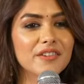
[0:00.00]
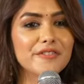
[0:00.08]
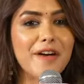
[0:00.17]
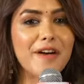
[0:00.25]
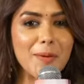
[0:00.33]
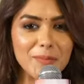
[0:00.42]

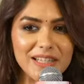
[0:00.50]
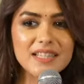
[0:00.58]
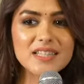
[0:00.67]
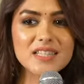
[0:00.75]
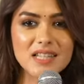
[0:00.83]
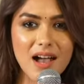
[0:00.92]

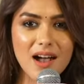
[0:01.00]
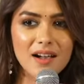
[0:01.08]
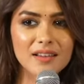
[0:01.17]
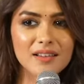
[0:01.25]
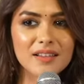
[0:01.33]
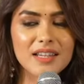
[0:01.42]
Family
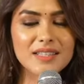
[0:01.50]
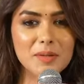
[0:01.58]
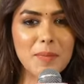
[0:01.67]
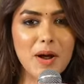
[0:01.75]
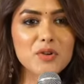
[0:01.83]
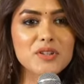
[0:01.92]
Star,
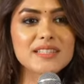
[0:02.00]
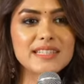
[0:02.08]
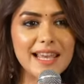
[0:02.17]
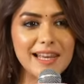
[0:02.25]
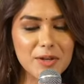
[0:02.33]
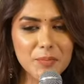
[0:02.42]
it's about
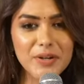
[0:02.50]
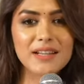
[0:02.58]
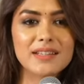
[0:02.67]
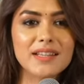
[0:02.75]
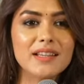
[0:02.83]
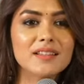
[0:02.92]

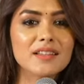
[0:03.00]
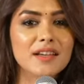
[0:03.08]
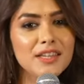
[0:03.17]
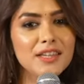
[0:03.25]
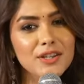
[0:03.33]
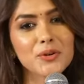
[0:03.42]
celebrating
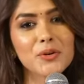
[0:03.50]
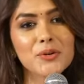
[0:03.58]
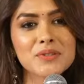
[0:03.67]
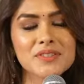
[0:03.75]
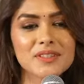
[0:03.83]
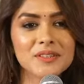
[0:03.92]
the
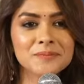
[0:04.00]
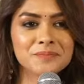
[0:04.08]
heroes